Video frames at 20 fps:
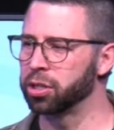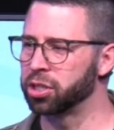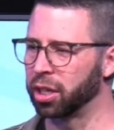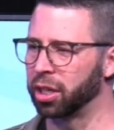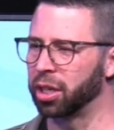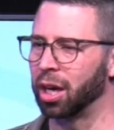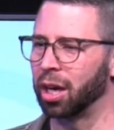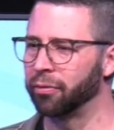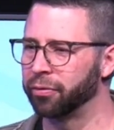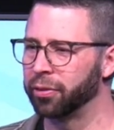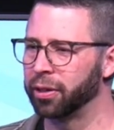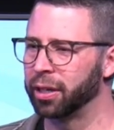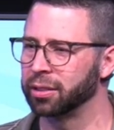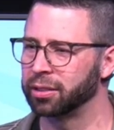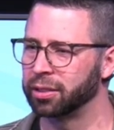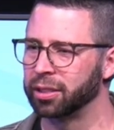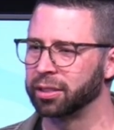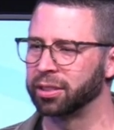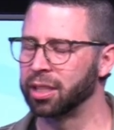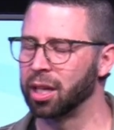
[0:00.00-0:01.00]
and confidence
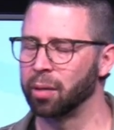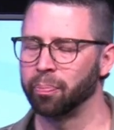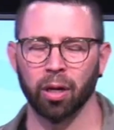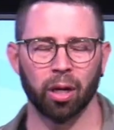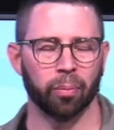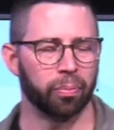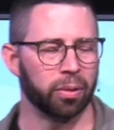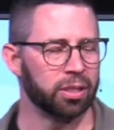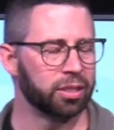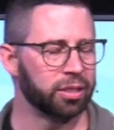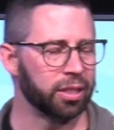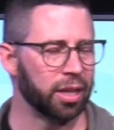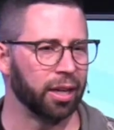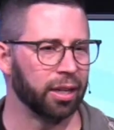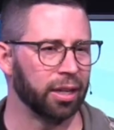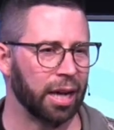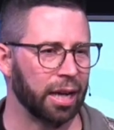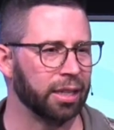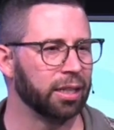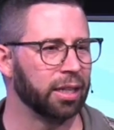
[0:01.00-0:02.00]
to step up and say,
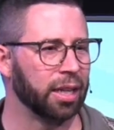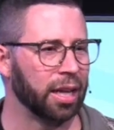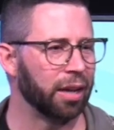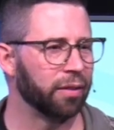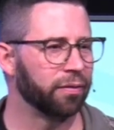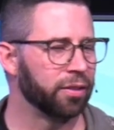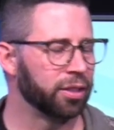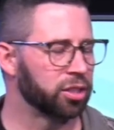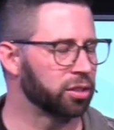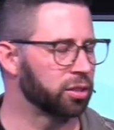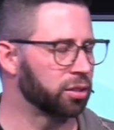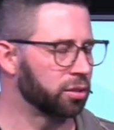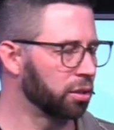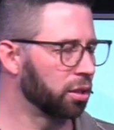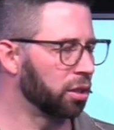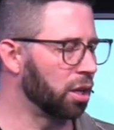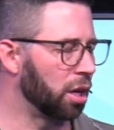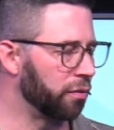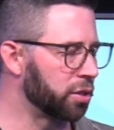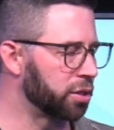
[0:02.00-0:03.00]
I need to have this
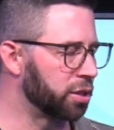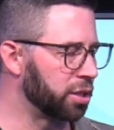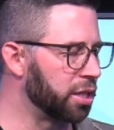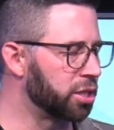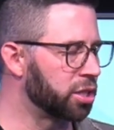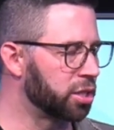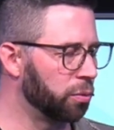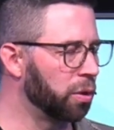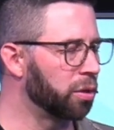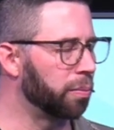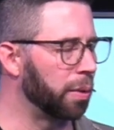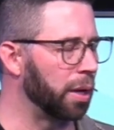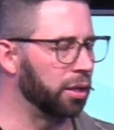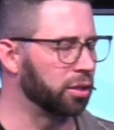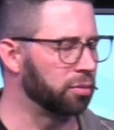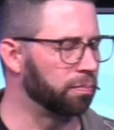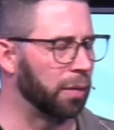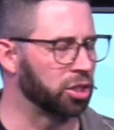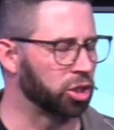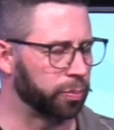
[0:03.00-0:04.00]
conversation with
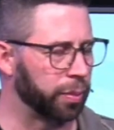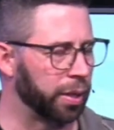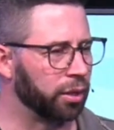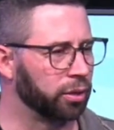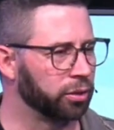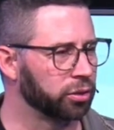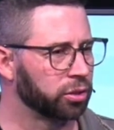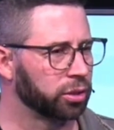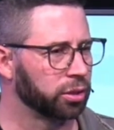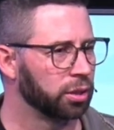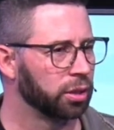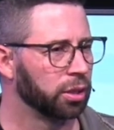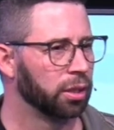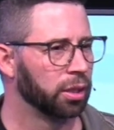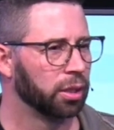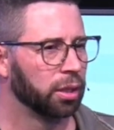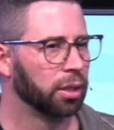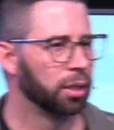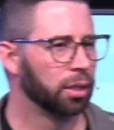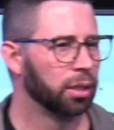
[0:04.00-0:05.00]
my spouse.
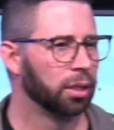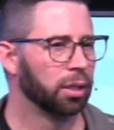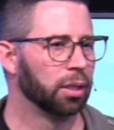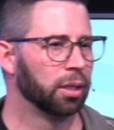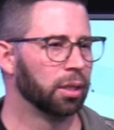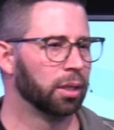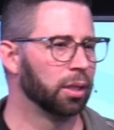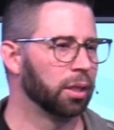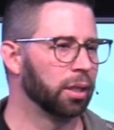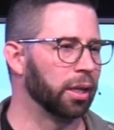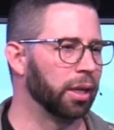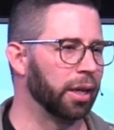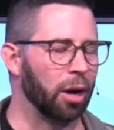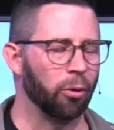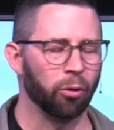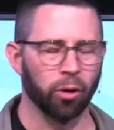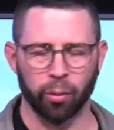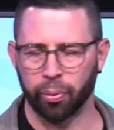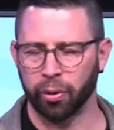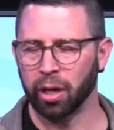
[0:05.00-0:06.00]
And I
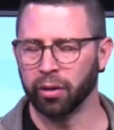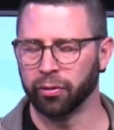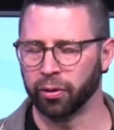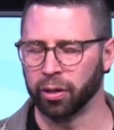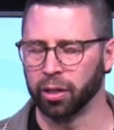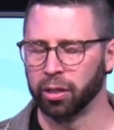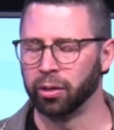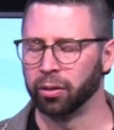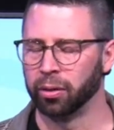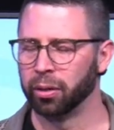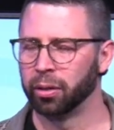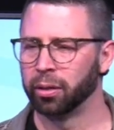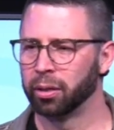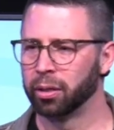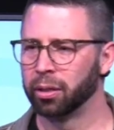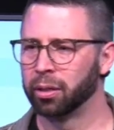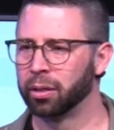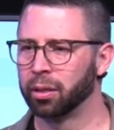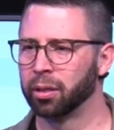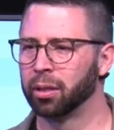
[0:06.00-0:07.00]
wanna pray for you.
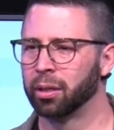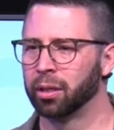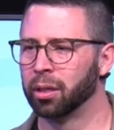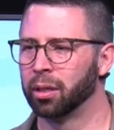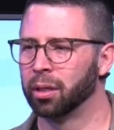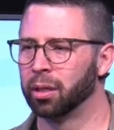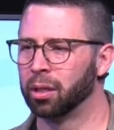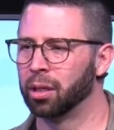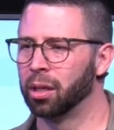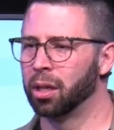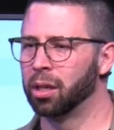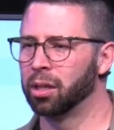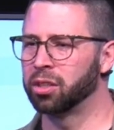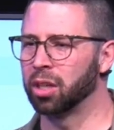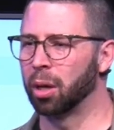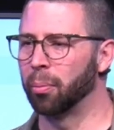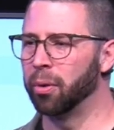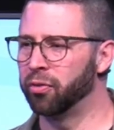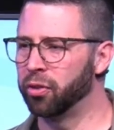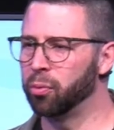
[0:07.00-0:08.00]

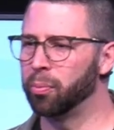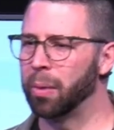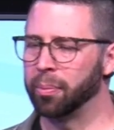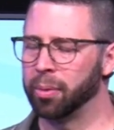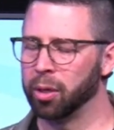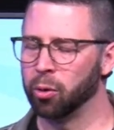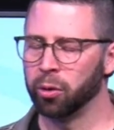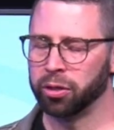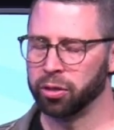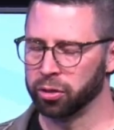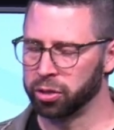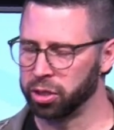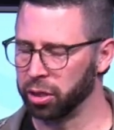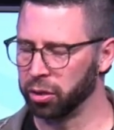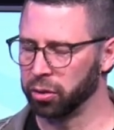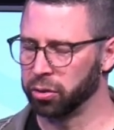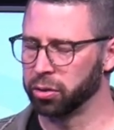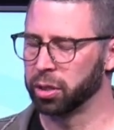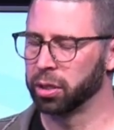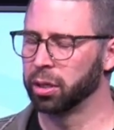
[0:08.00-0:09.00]
Some of you maybe with your
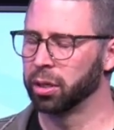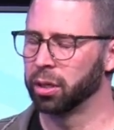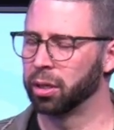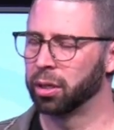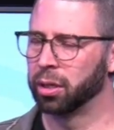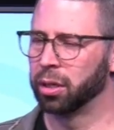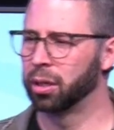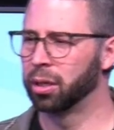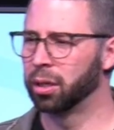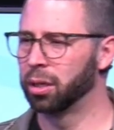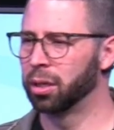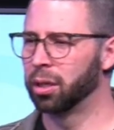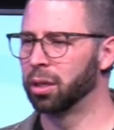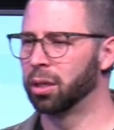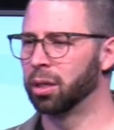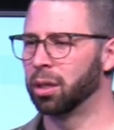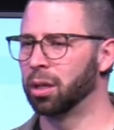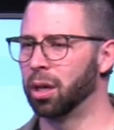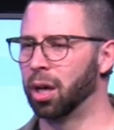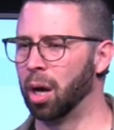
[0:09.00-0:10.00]
children,
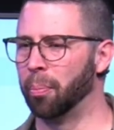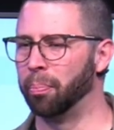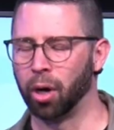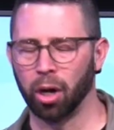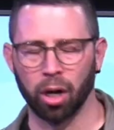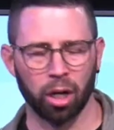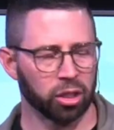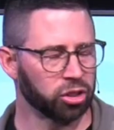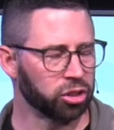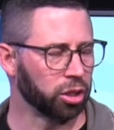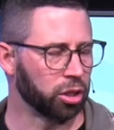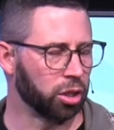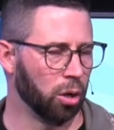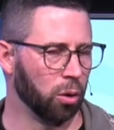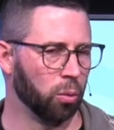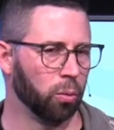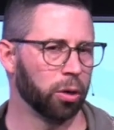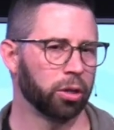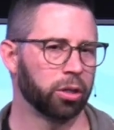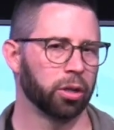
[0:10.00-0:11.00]
a boss, a
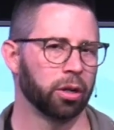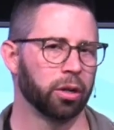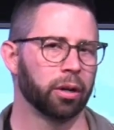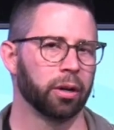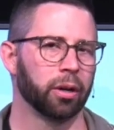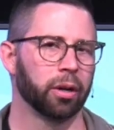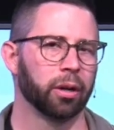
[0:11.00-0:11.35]
coworker.